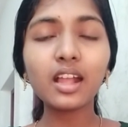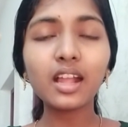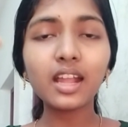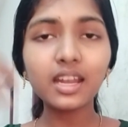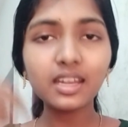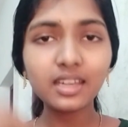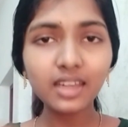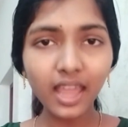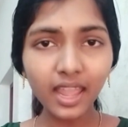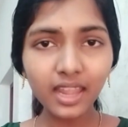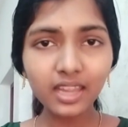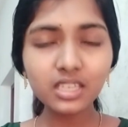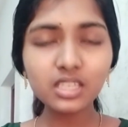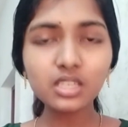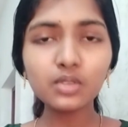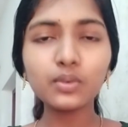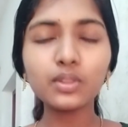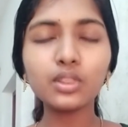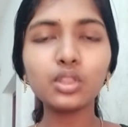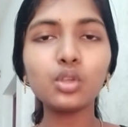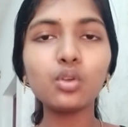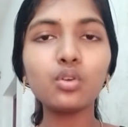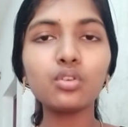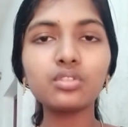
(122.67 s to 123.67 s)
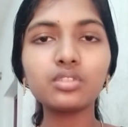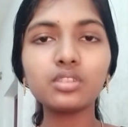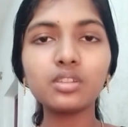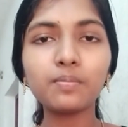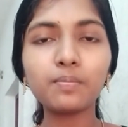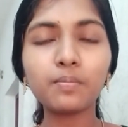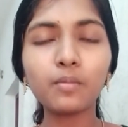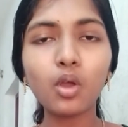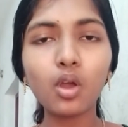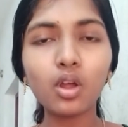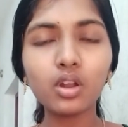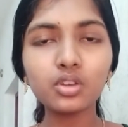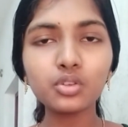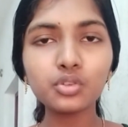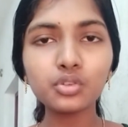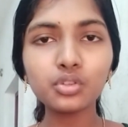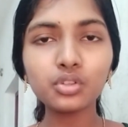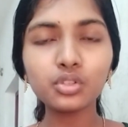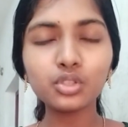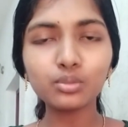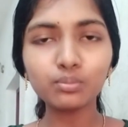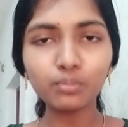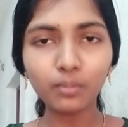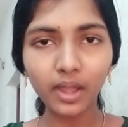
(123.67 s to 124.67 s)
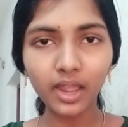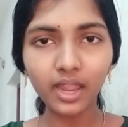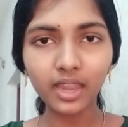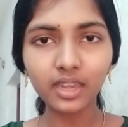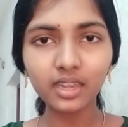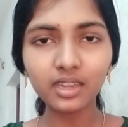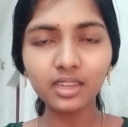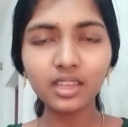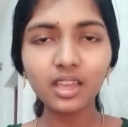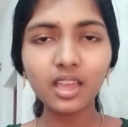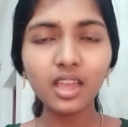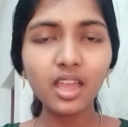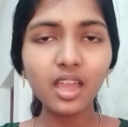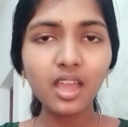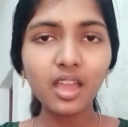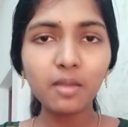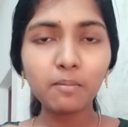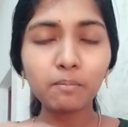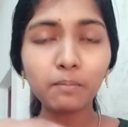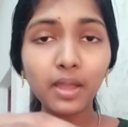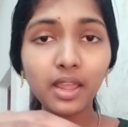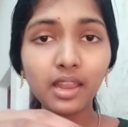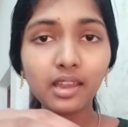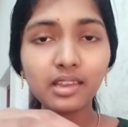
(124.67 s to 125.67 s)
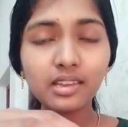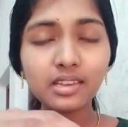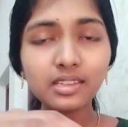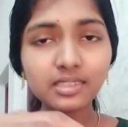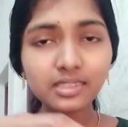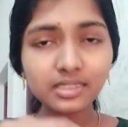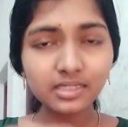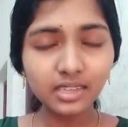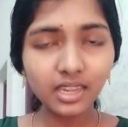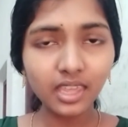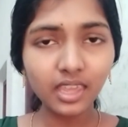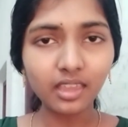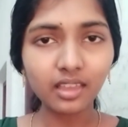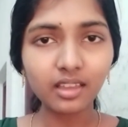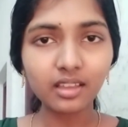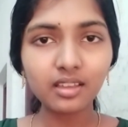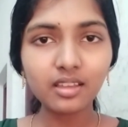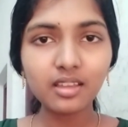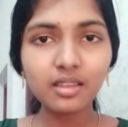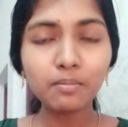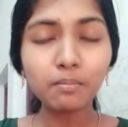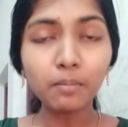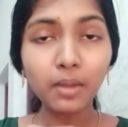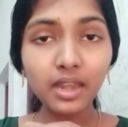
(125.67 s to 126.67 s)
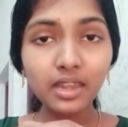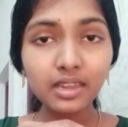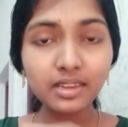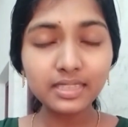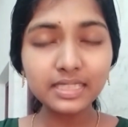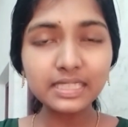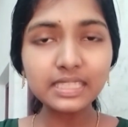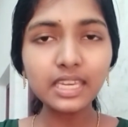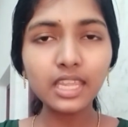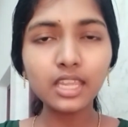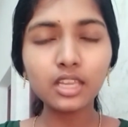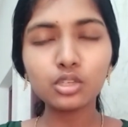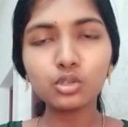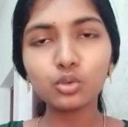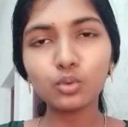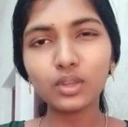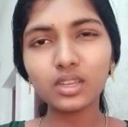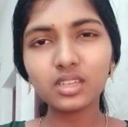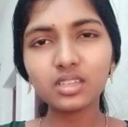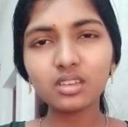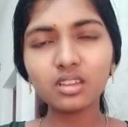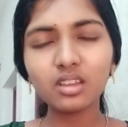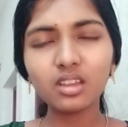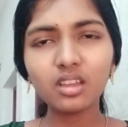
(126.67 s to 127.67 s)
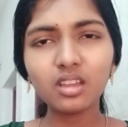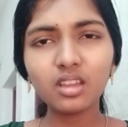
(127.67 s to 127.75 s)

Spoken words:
connect with your subconscious mind by listening to it,